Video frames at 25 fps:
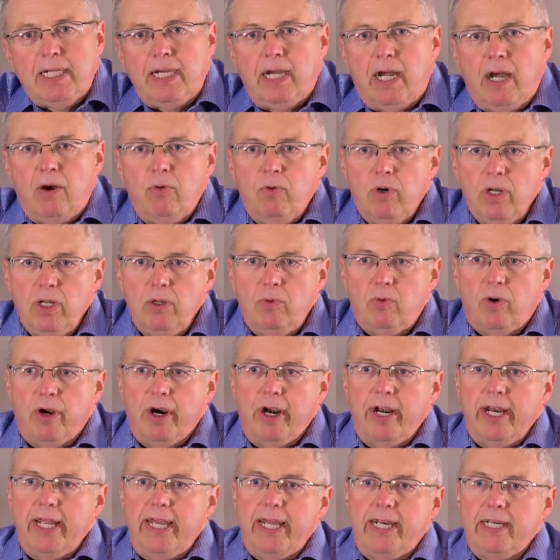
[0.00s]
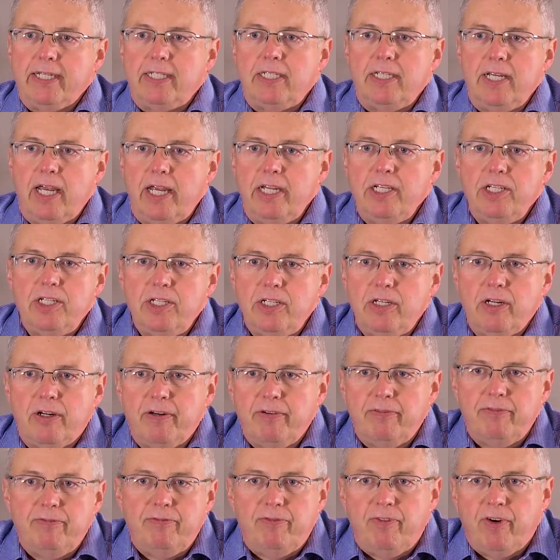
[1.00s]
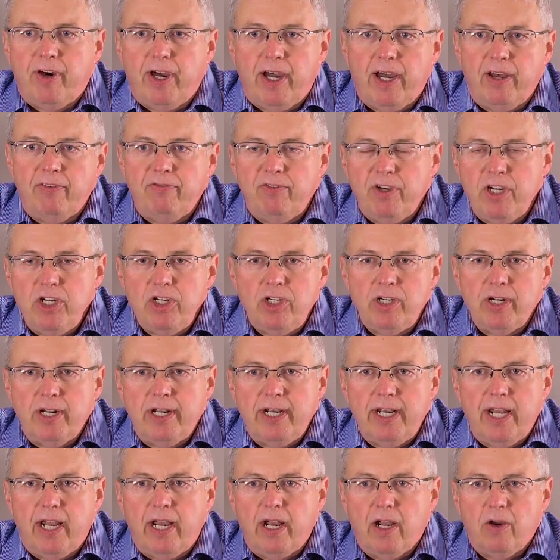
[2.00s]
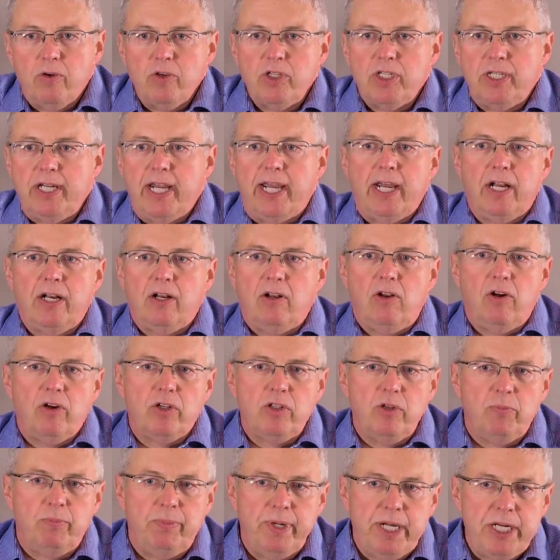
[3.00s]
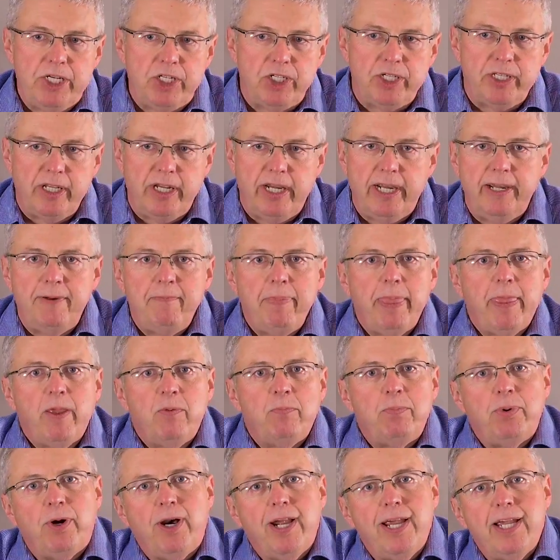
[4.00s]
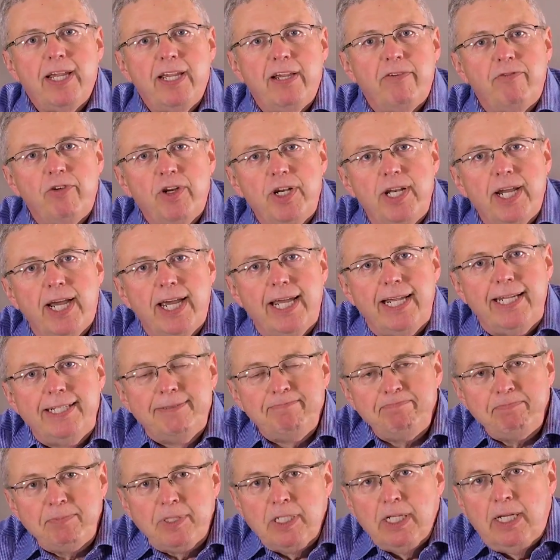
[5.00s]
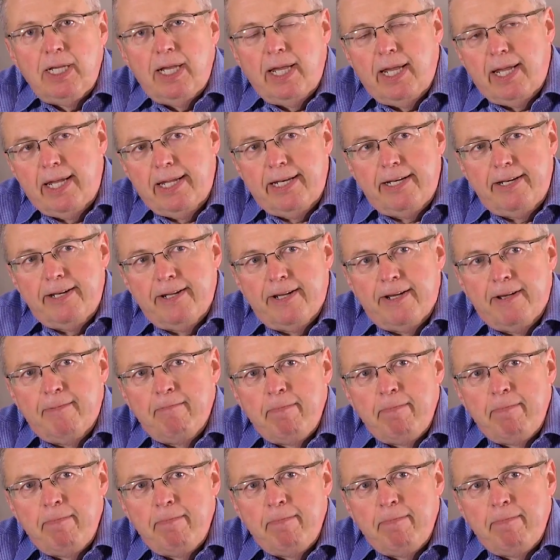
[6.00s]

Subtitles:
I really wanted to get a sense of vision, and I was down along the beach there praying every day, and